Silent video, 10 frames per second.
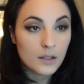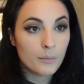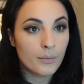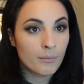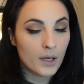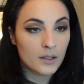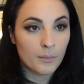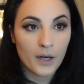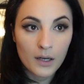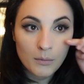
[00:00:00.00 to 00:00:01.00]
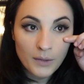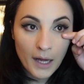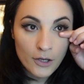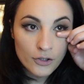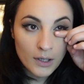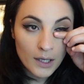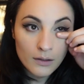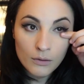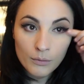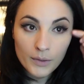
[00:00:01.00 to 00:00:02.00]
on the bottom lash
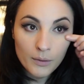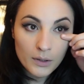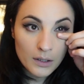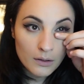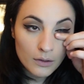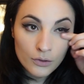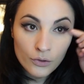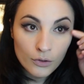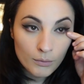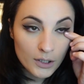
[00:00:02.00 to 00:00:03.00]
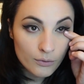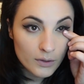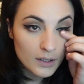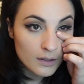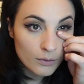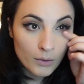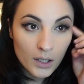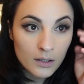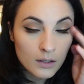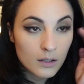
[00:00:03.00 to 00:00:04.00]
line. Oh, I went a little too much with this one.